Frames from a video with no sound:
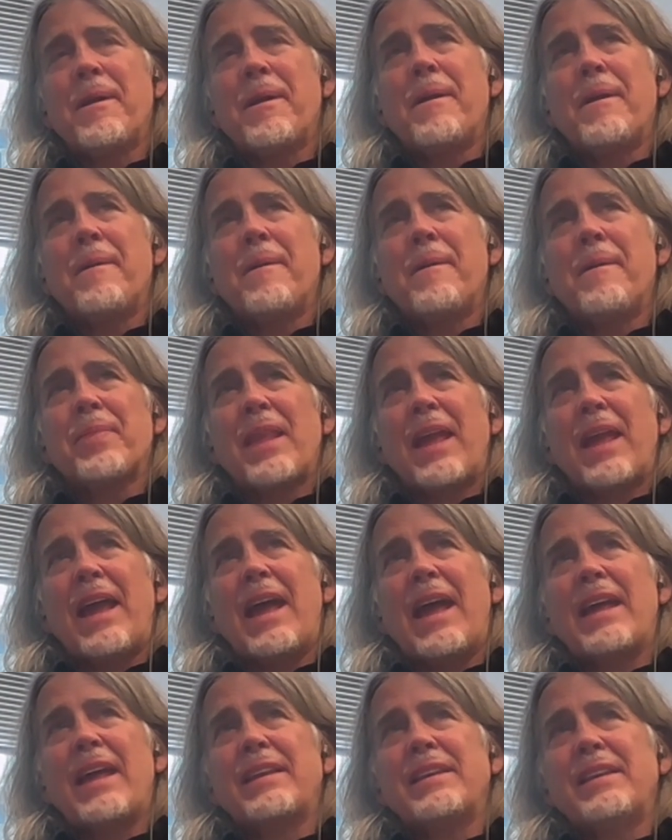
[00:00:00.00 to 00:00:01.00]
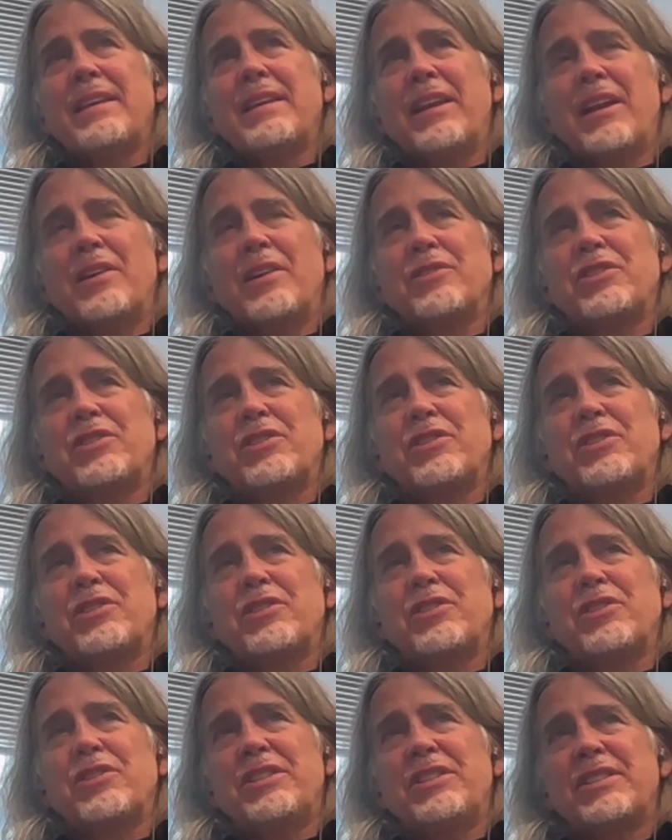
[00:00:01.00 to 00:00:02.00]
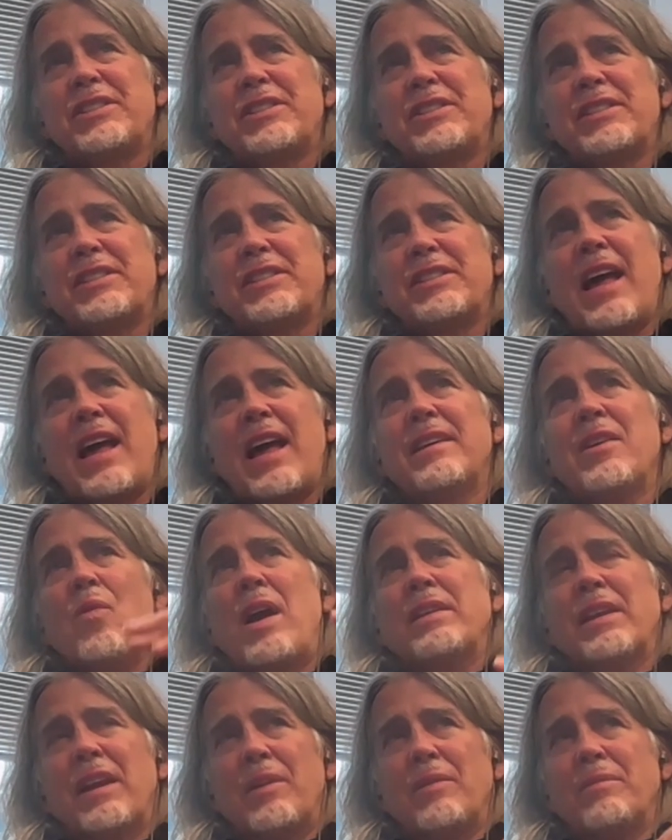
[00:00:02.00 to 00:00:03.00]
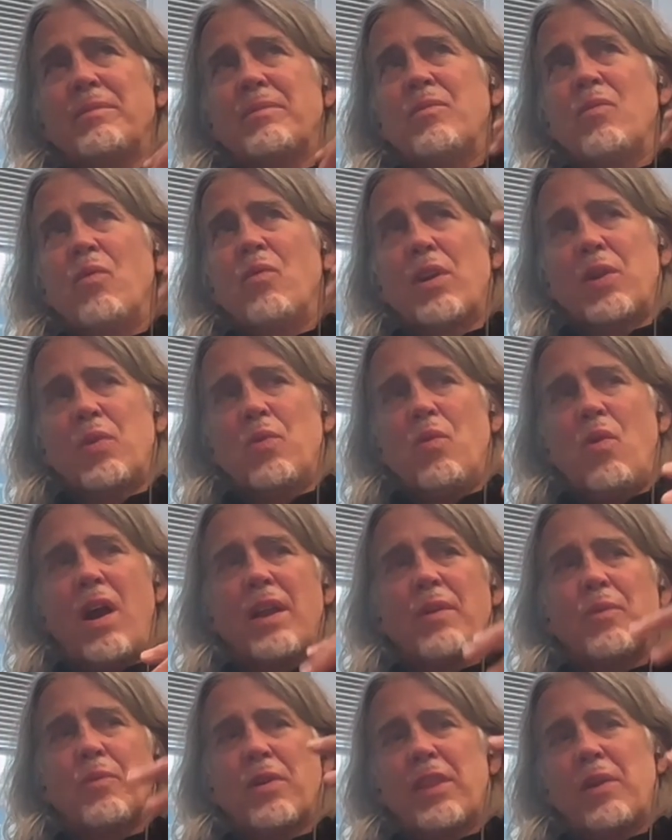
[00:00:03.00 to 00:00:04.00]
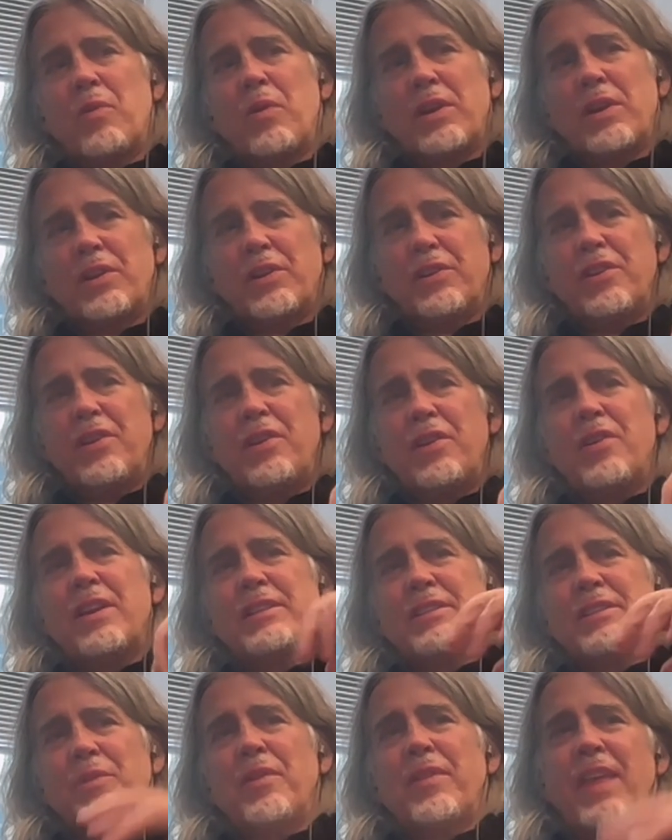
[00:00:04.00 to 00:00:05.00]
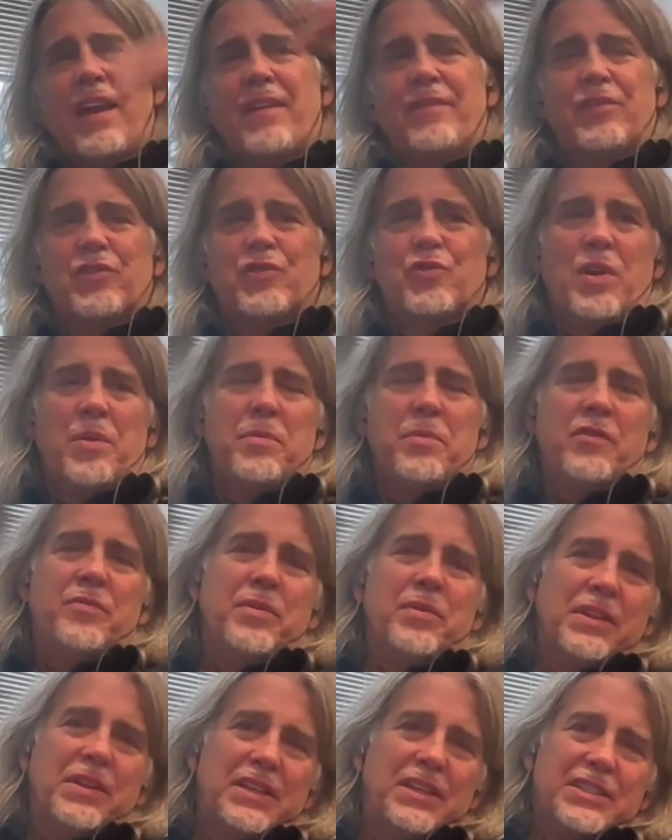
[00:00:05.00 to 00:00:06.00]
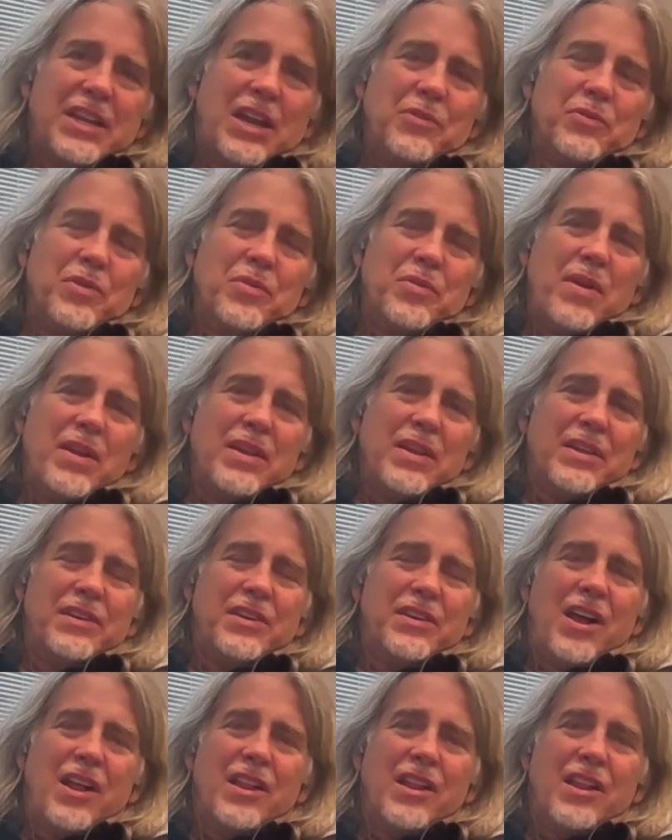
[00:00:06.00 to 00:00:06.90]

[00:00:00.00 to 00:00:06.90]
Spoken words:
And, you know, she said, well, you know, what do you want? What do they want you to do? And I said, well, they have this dream of building this $100 million